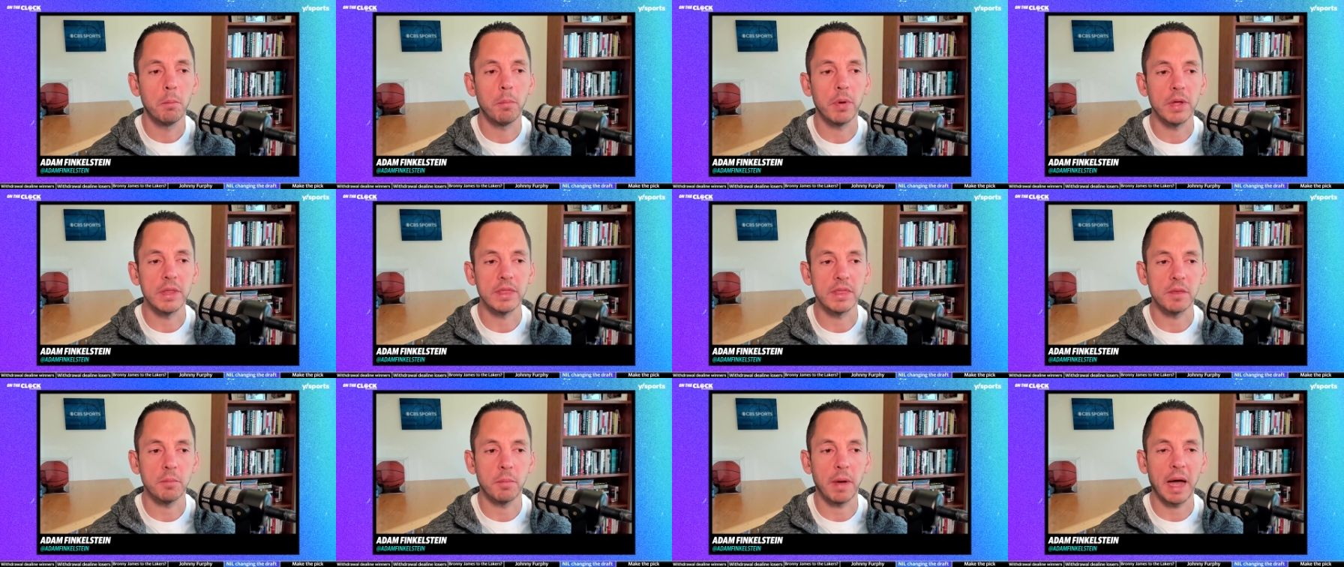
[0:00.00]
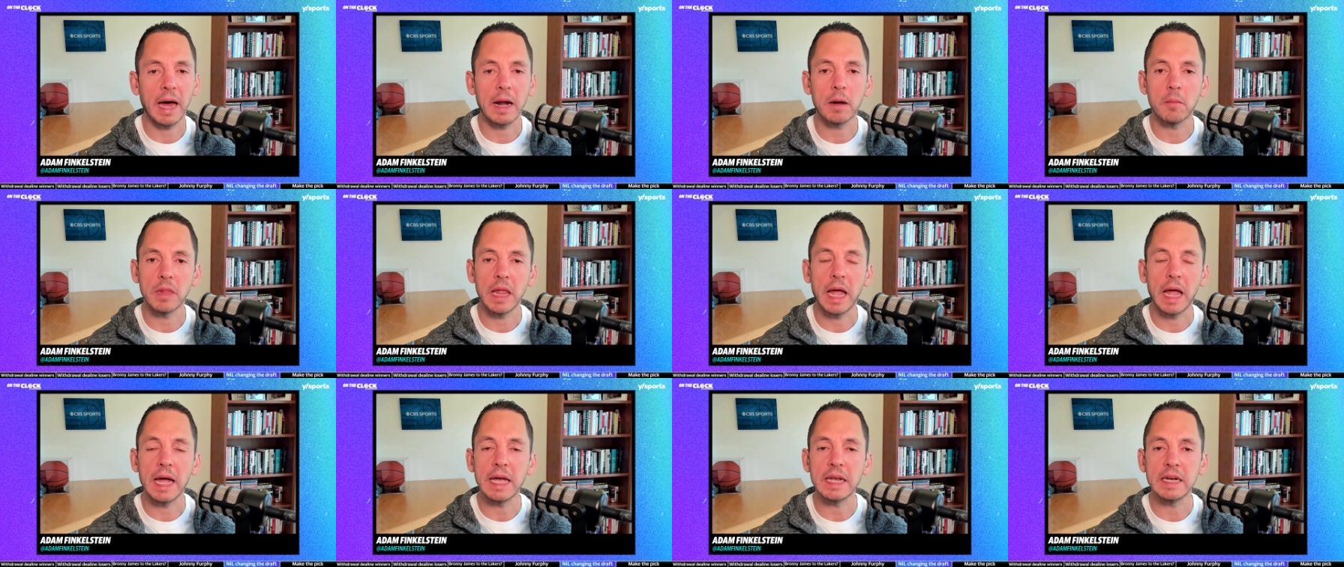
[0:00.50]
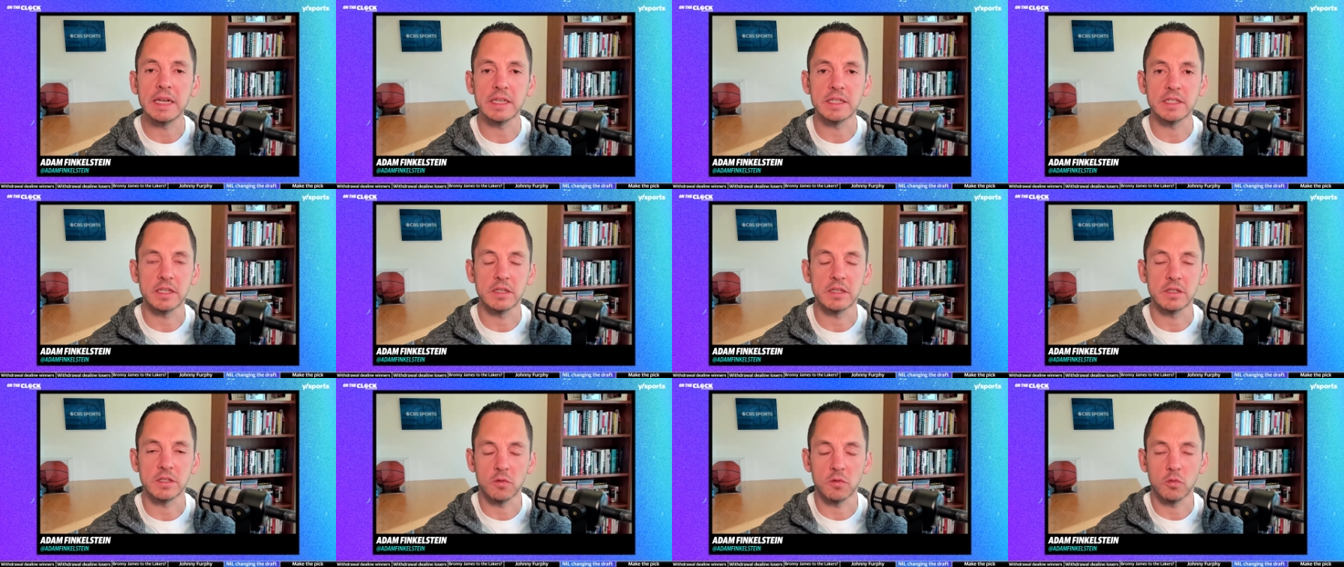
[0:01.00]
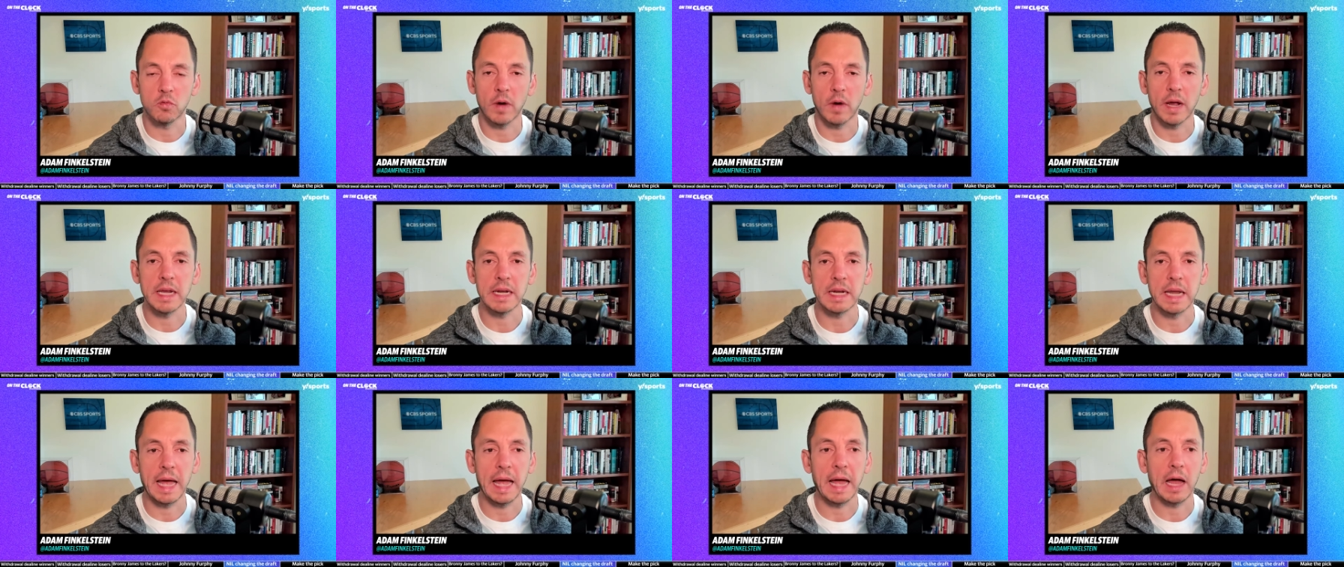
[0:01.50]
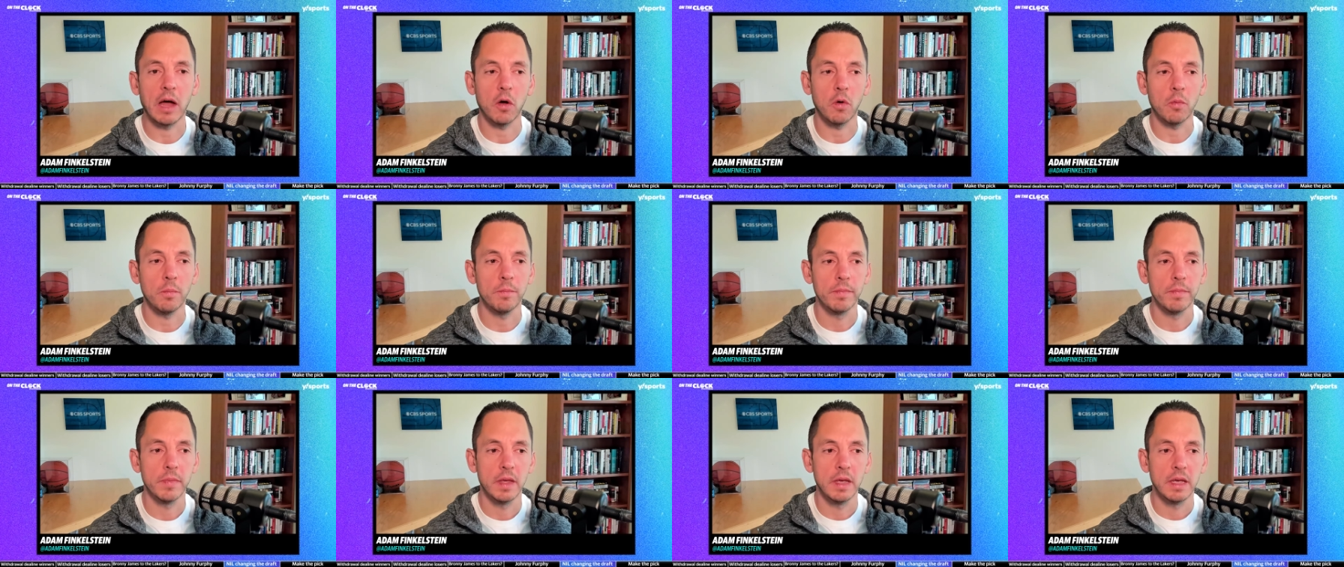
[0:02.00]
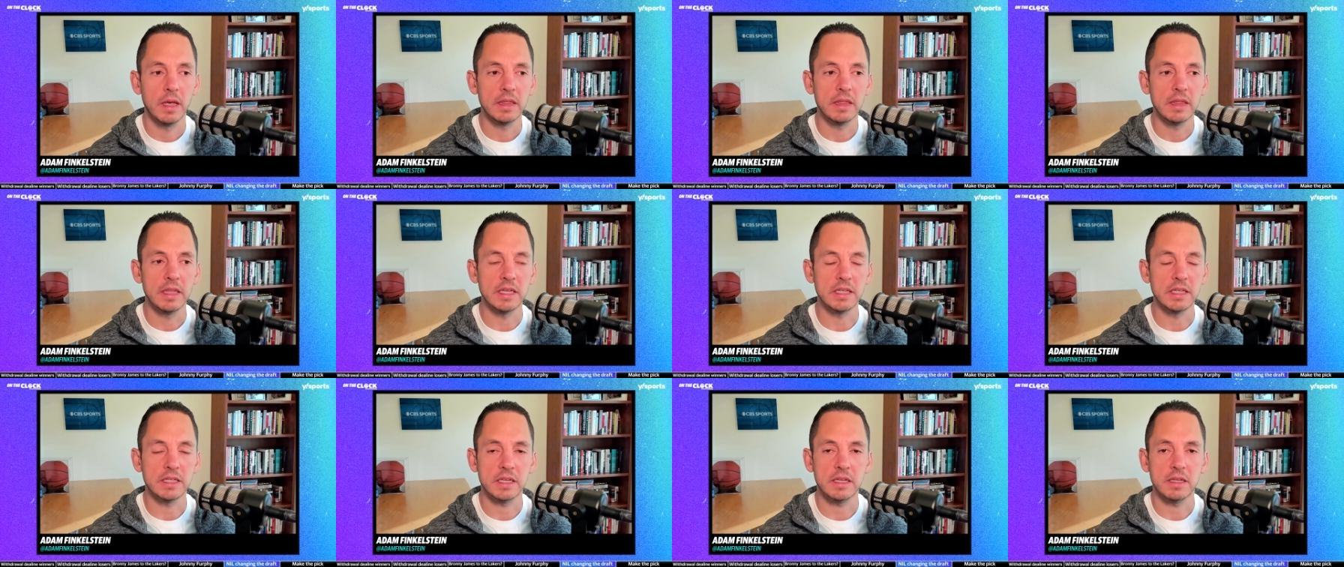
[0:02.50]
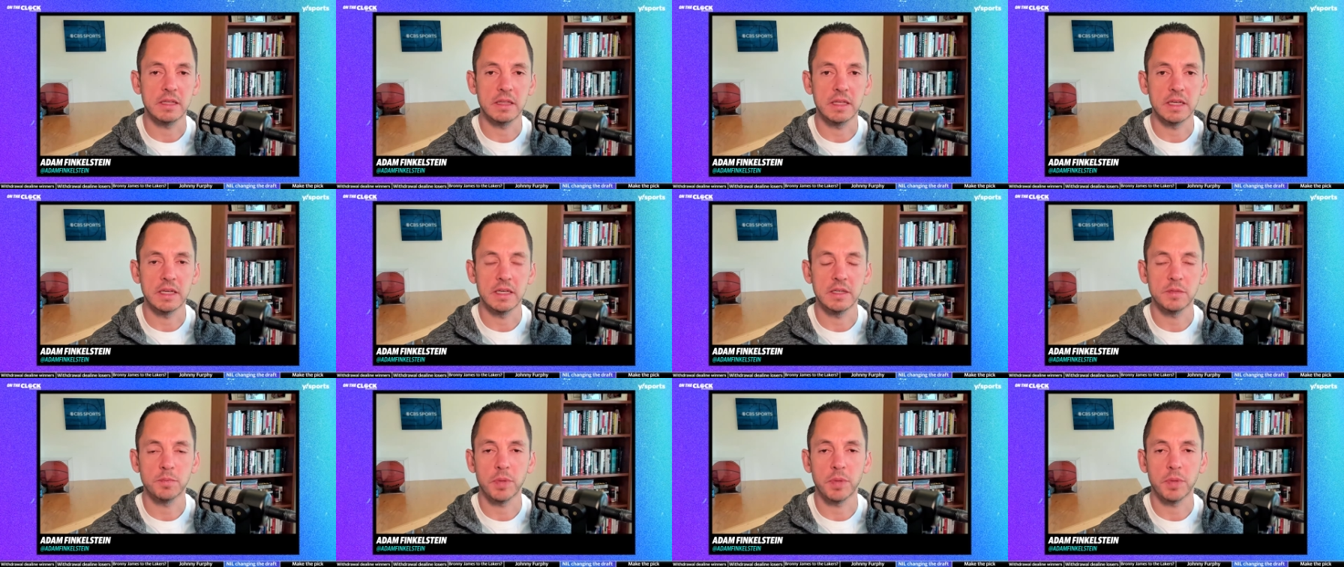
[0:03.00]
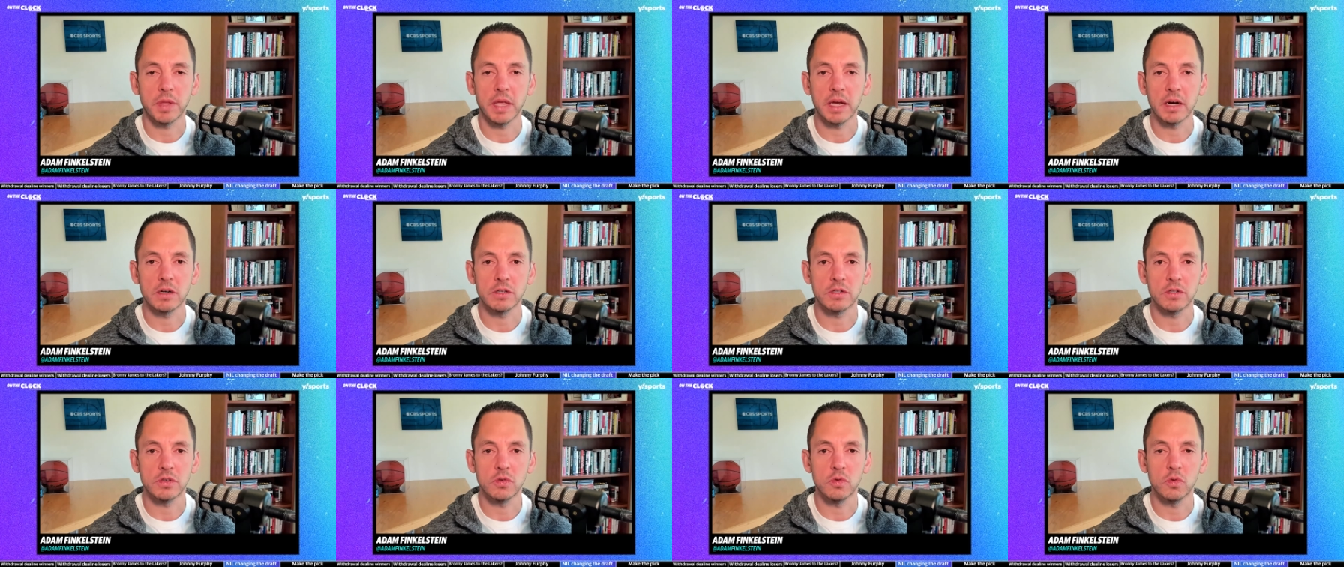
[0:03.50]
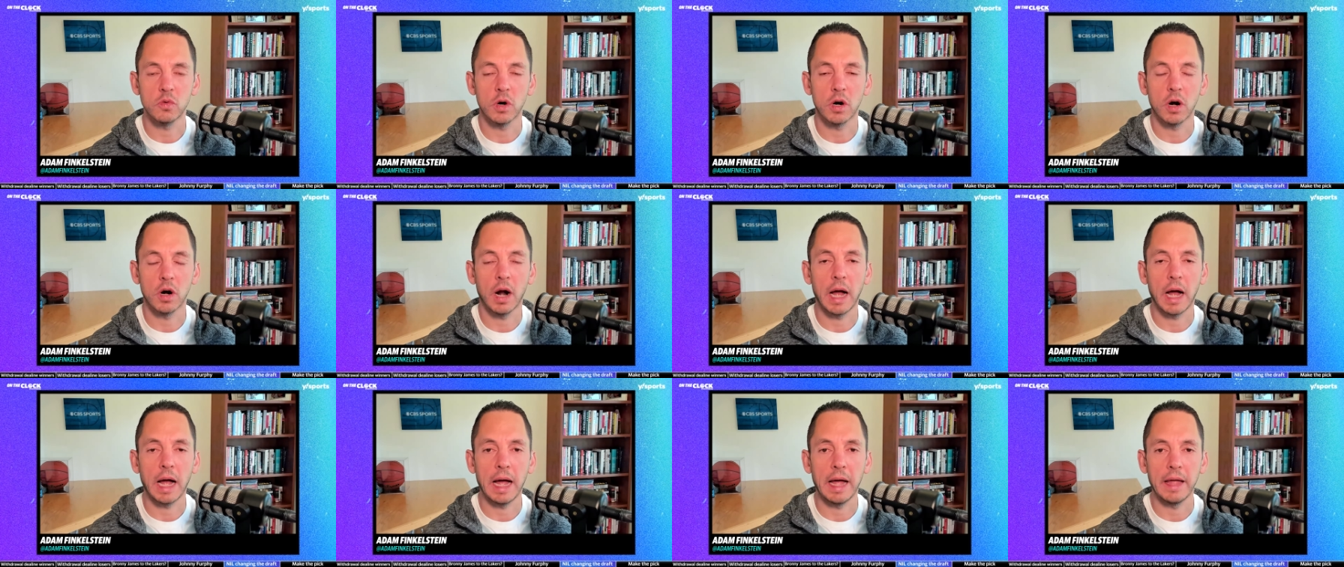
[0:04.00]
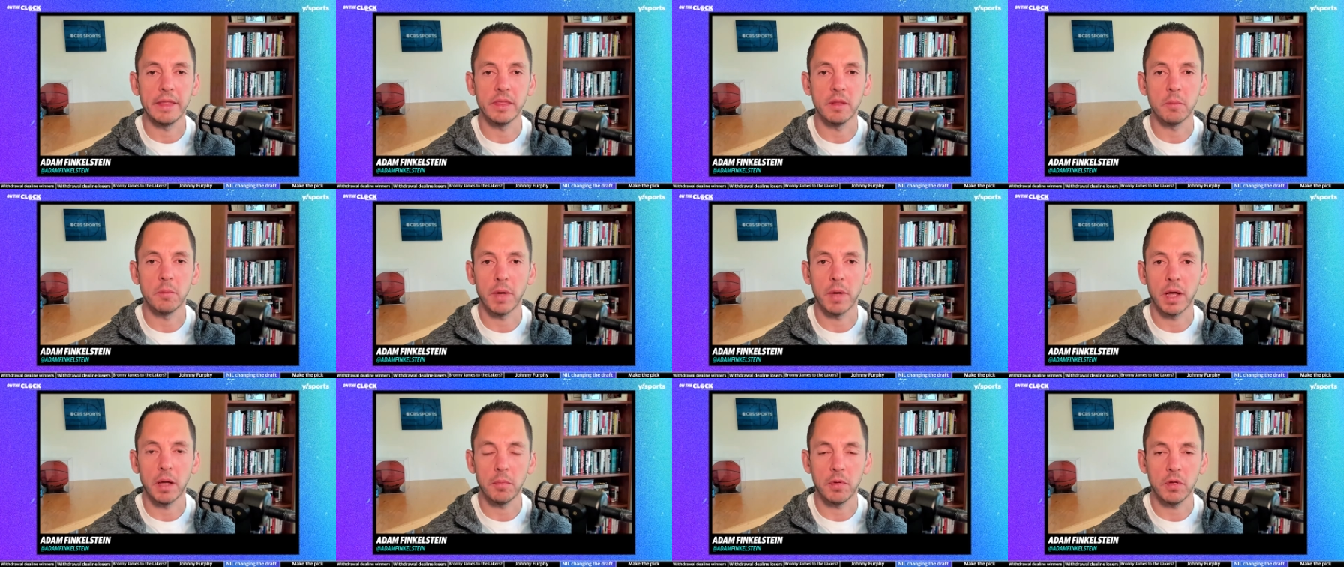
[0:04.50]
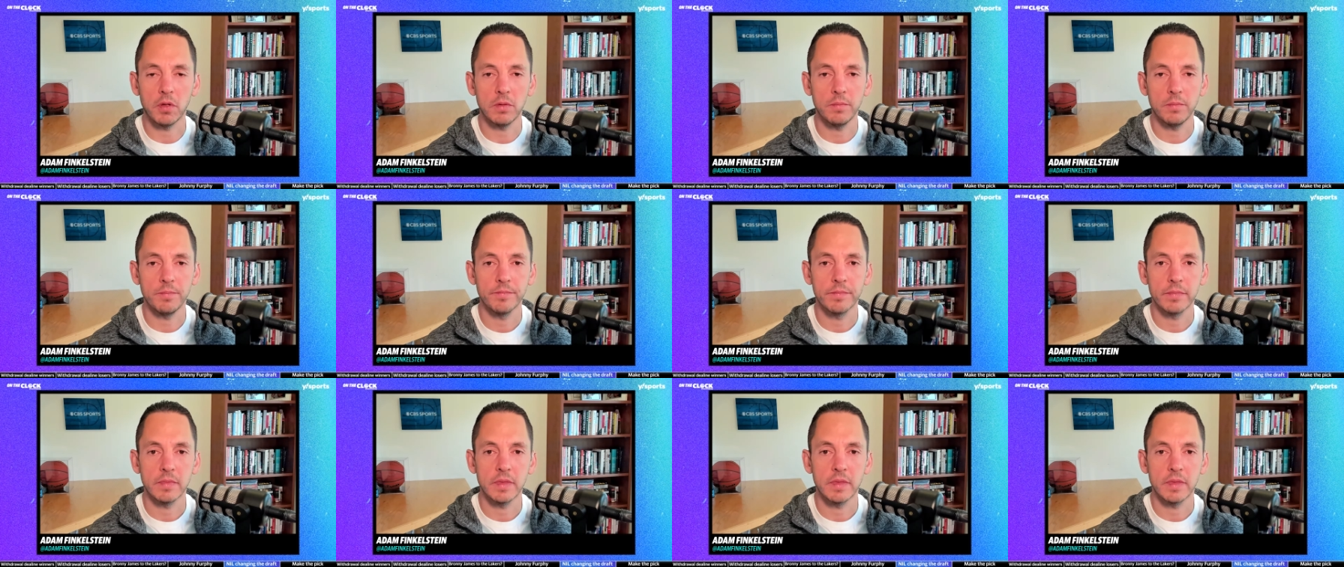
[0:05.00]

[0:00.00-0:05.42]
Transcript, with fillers: But the bottom line is that right now, these players who are on the bubble,